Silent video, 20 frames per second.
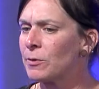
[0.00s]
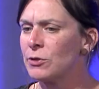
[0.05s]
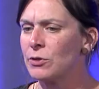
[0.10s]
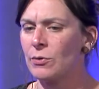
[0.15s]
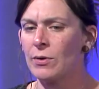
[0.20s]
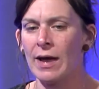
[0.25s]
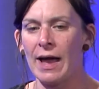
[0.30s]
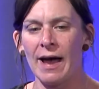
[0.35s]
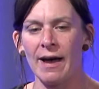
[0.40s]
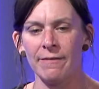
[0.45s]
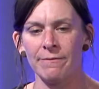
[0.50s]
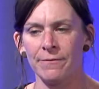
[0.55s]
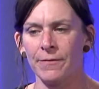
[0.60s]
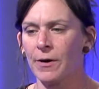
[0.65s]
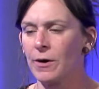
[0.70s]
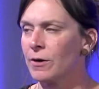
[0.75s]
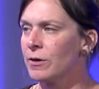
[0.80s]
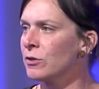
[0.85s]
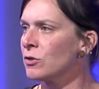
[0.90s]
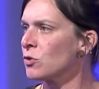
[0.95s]
do it at
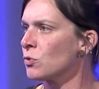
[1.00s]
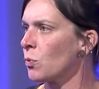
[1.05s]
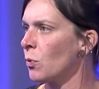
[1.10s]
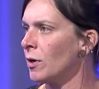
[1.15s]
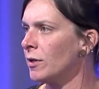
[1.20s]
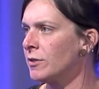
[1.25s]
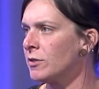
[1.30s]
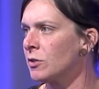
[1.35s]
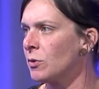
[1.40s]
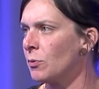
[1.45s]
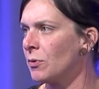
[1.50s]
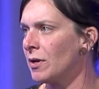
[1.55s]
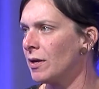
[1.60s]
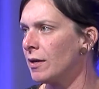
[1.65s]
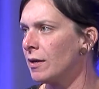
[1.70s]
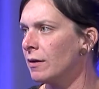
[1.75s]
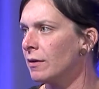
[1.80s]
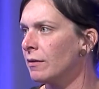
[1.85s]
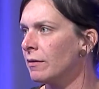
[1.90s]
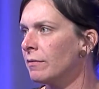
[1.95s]
first once a
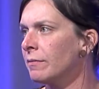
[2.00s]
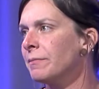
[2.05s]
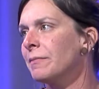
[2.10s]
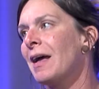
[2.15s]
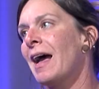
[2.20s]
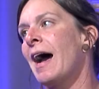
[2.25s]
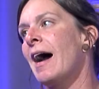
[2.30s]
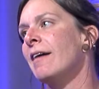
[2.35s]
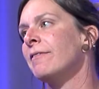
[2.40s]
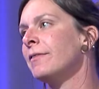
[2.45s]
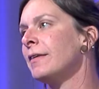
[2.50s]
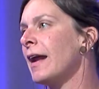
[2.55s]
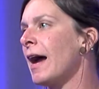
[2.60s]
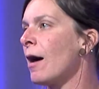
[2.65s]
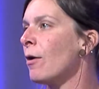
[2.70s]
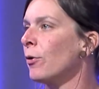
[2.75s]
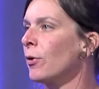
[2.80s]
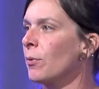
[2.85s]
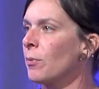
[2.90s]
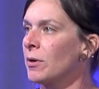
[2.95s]
week, half an
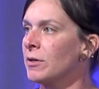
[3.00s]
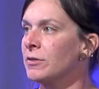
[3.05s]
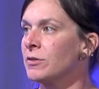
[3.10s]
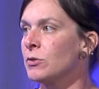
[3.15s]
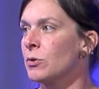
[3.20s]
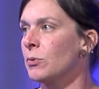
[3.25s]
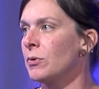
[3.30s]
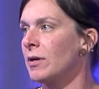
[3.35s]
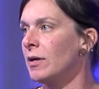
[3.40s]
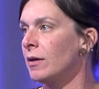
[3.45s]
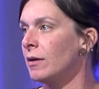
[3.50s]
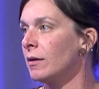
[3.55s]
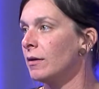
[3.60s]
hour once a week.